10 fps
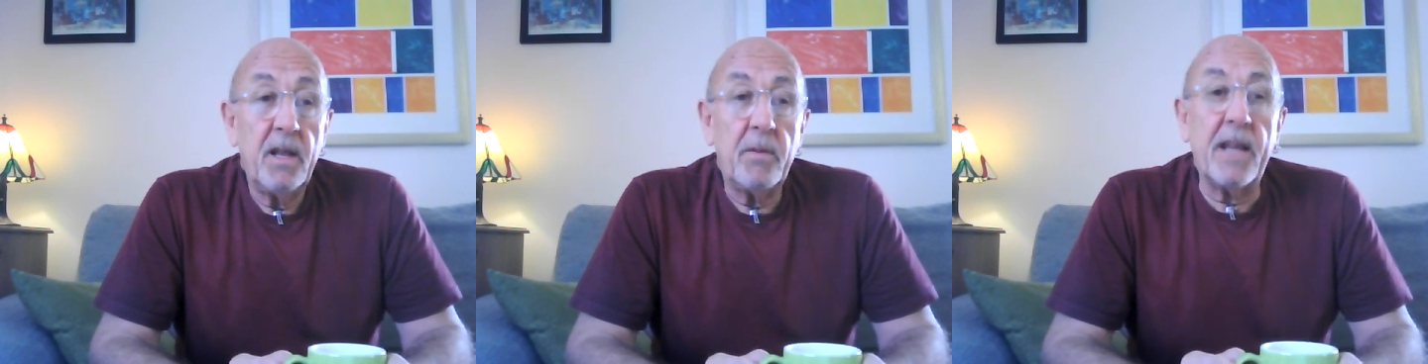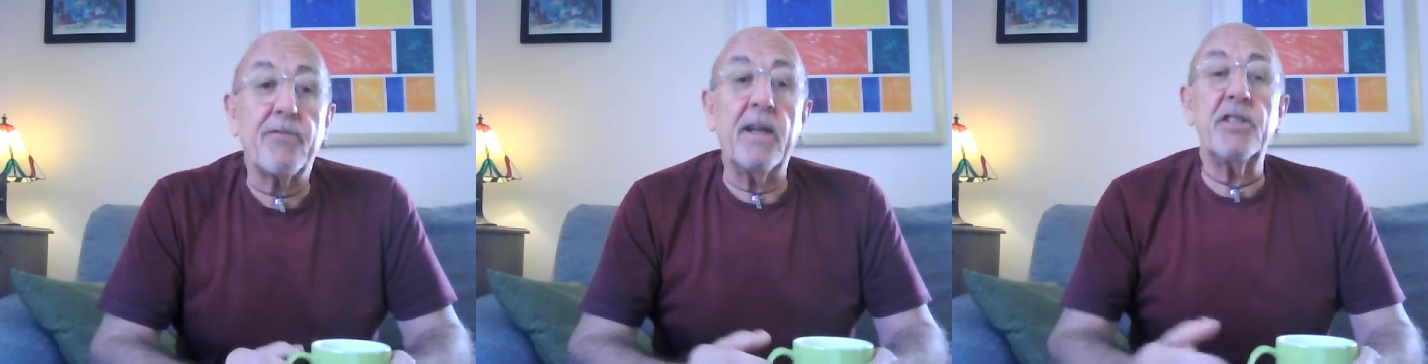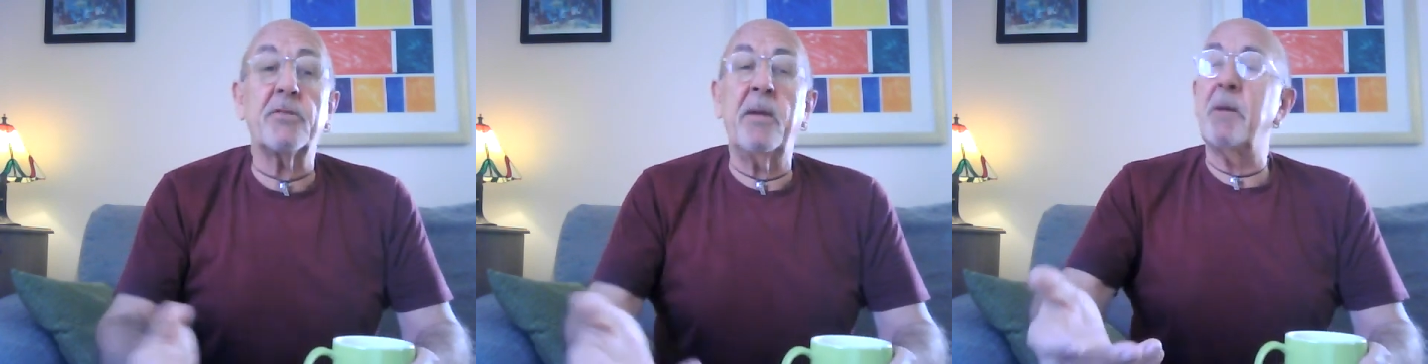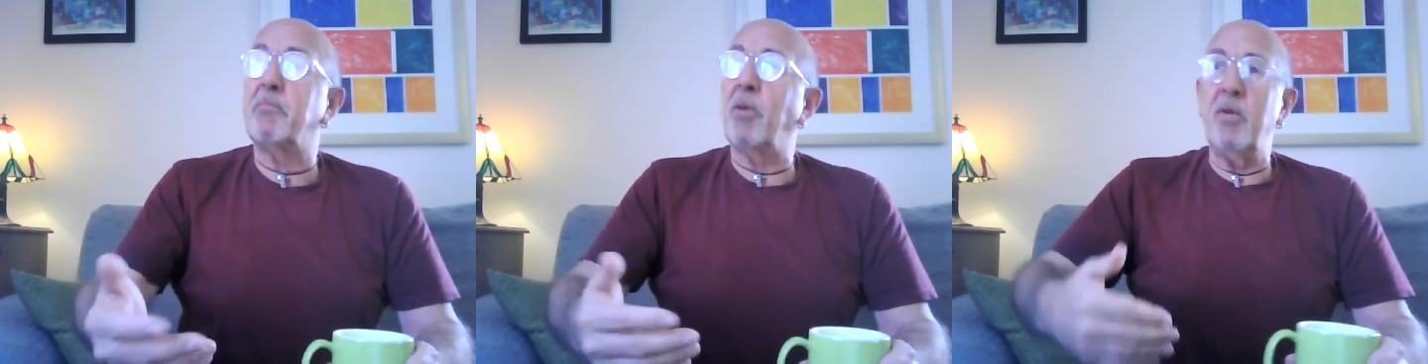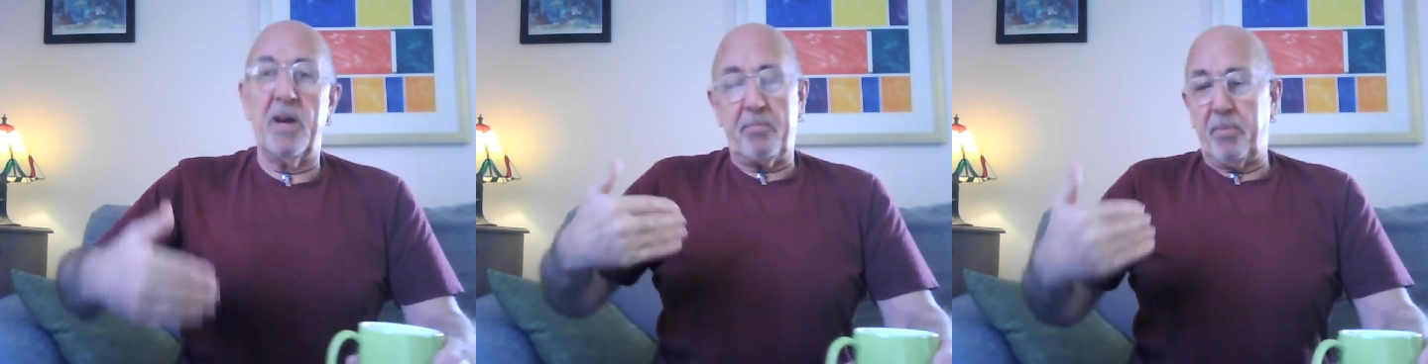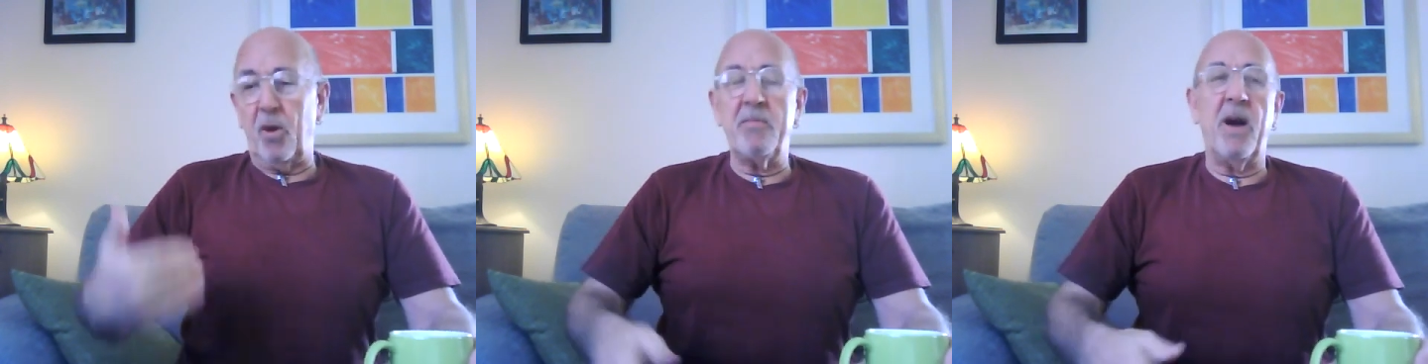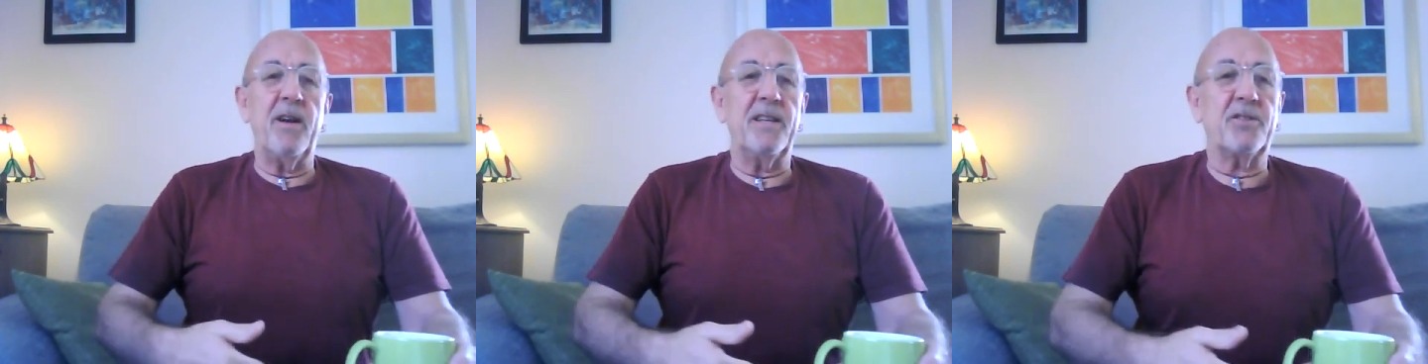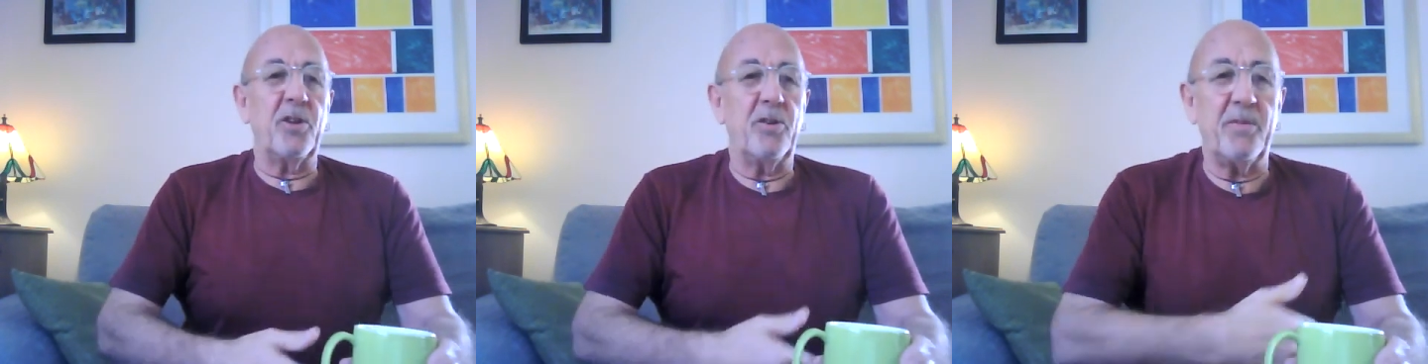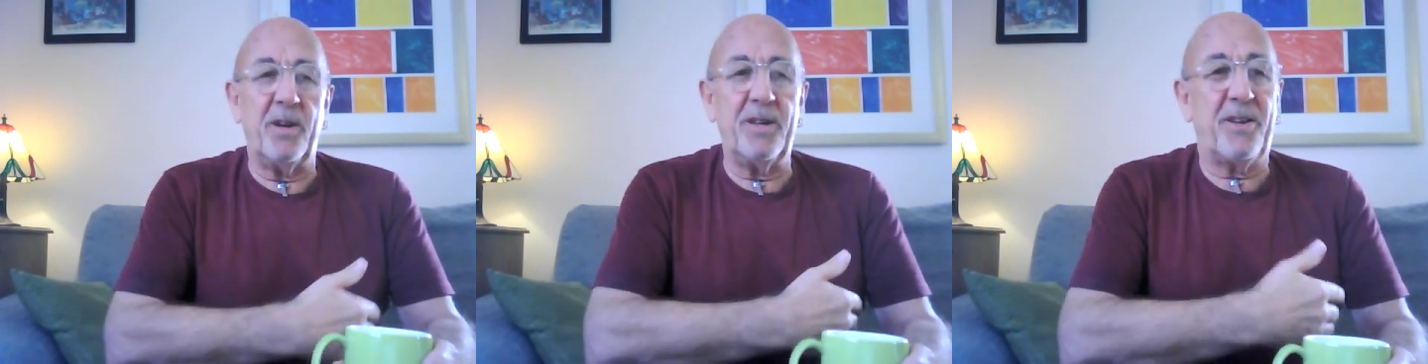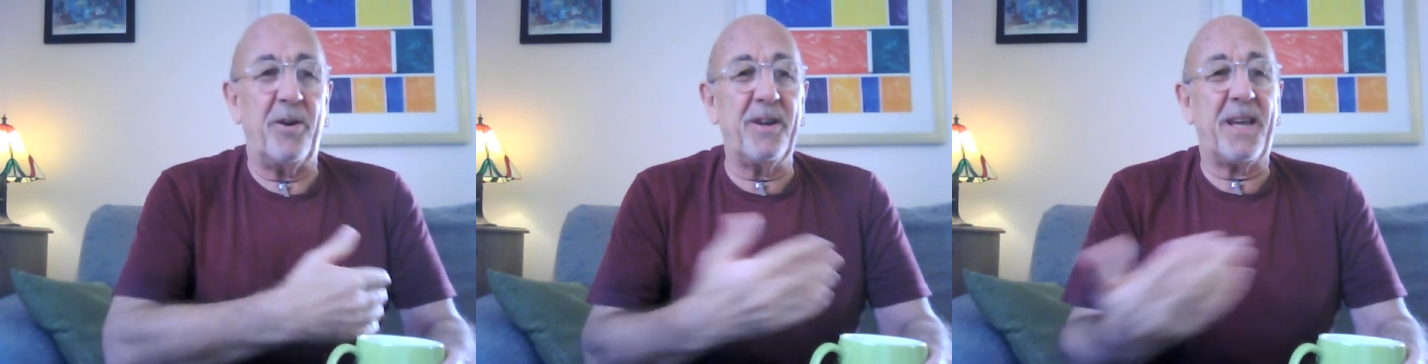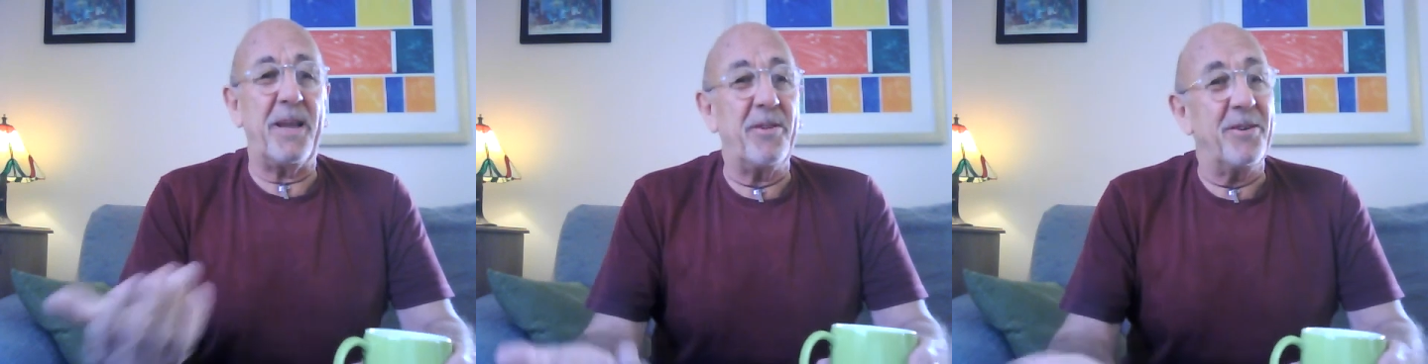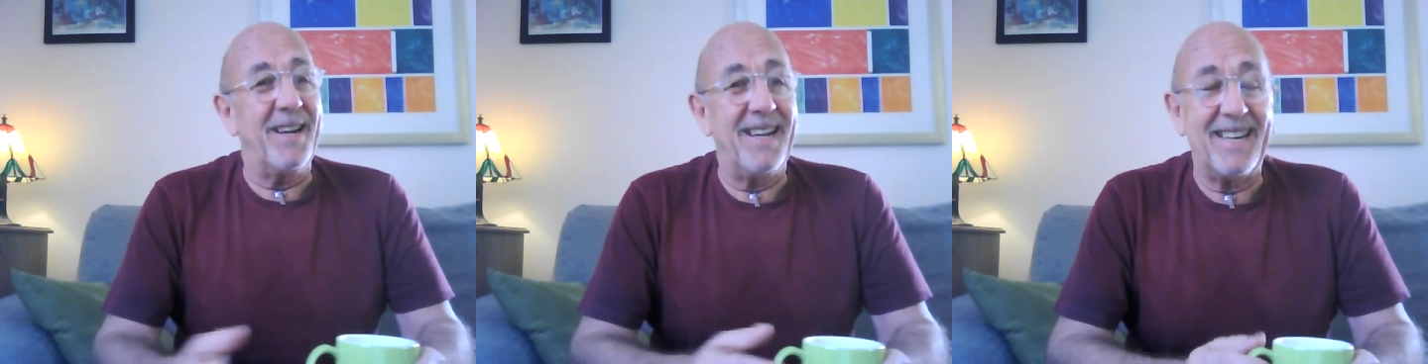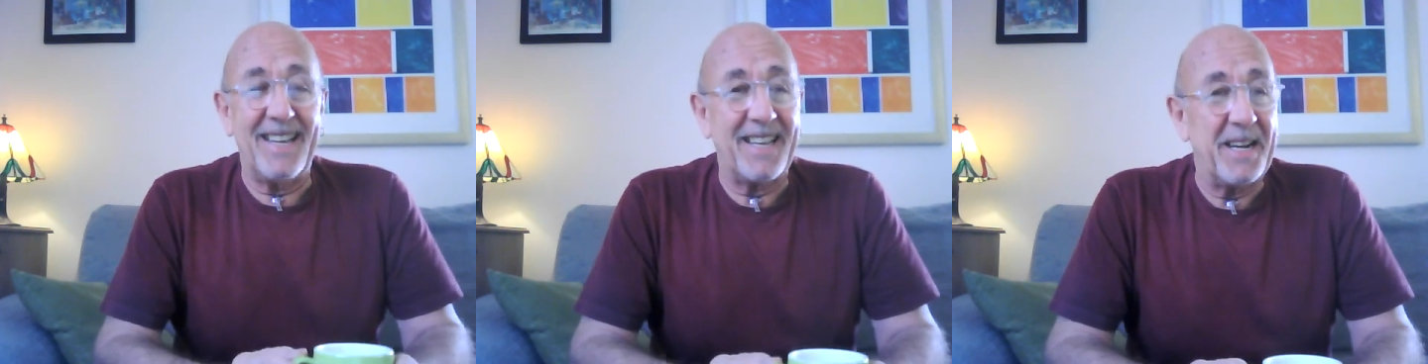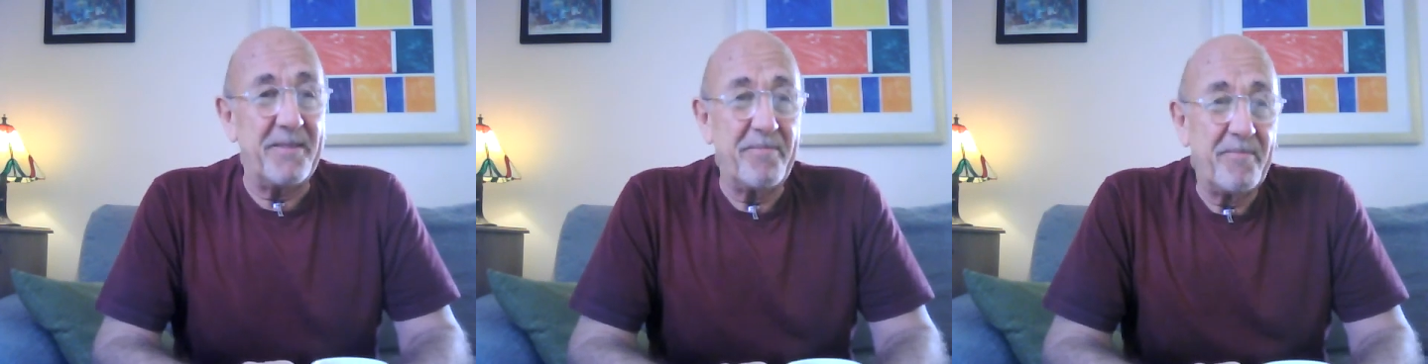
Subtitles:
When a great smell of brute and a blue mohair suit could keep you ahead of the game.